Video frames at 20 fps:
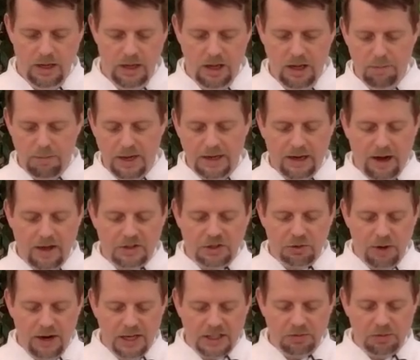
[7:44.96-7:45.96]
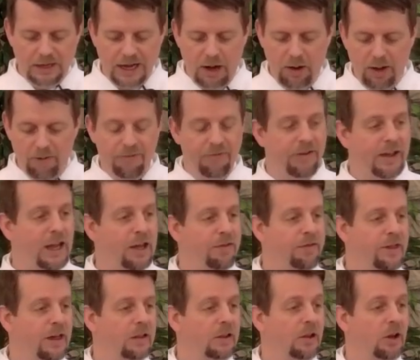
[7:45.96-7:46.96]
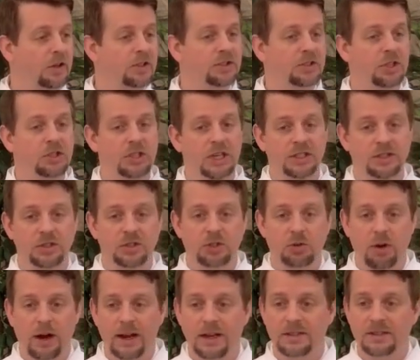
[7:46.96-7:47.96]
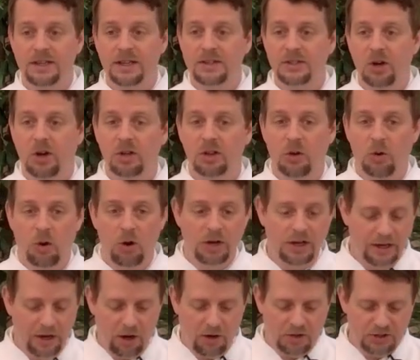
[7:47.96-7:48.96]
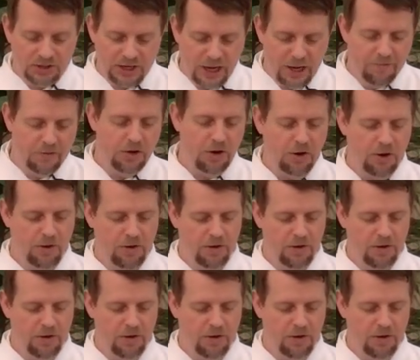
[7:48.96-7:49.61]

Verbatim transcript: By God's grace, we now have faith that looks to Jesus Christ as our Lord and our Savior.